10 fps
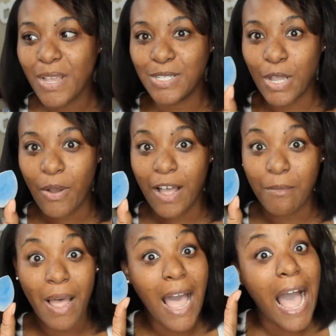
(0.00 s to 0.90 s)

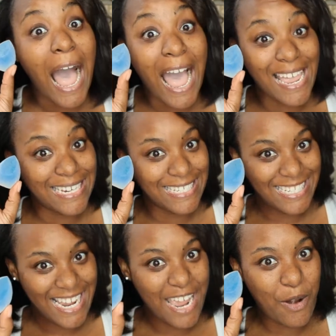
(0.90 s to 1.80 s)
So I
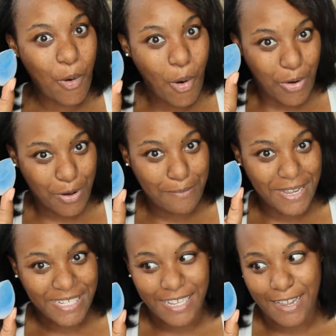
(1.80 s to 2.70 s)
did order
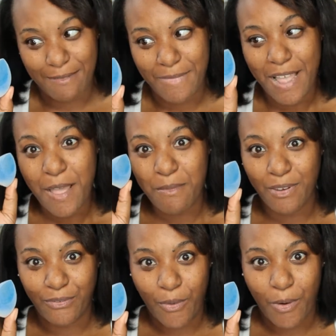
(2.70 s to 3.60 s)
me some
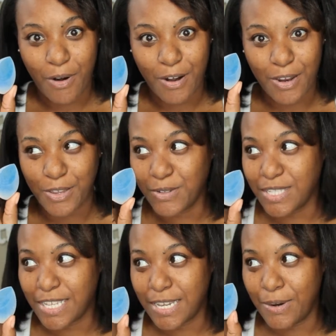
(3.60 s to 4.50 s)
before you
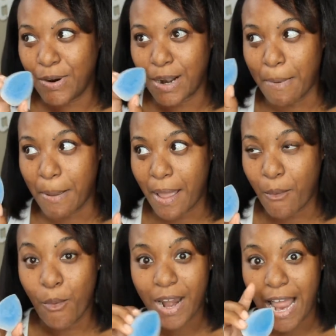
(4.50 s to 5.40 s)
see what
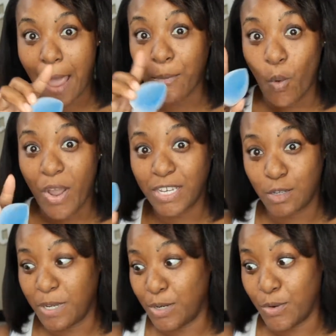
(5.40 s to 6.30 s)
I'm going
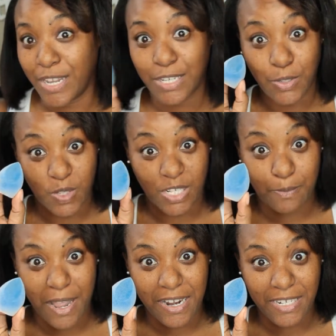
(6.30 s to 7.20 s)
to be doing to this
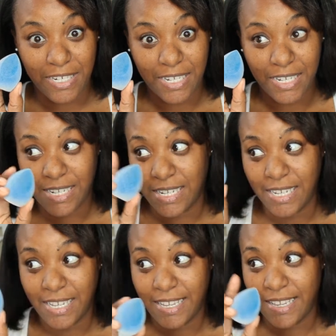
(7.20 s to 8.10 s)
sponge
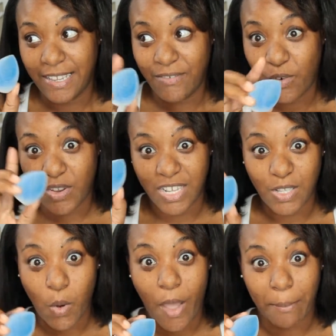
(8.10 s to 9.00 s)
for
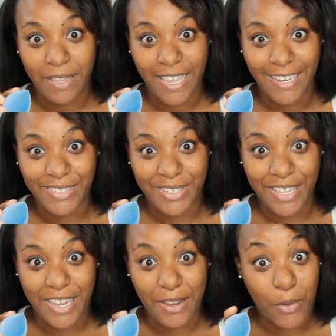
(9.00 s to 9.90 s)
this whole application
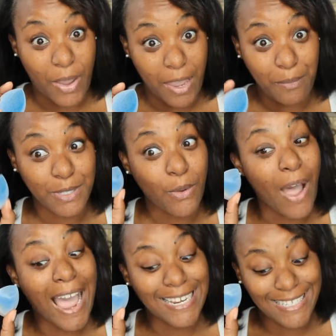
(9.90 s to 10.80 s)
thing. Okay, so
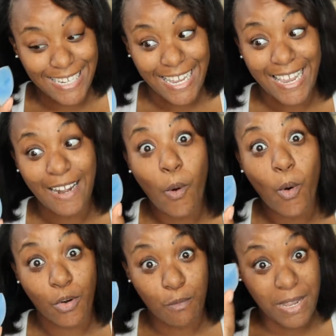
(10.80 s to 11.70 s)
I did
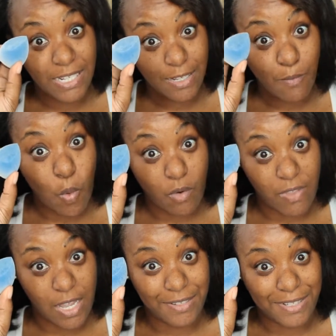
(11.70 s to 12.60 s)
order me some more
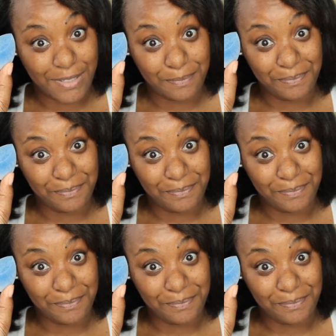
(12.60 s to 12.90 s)
of these.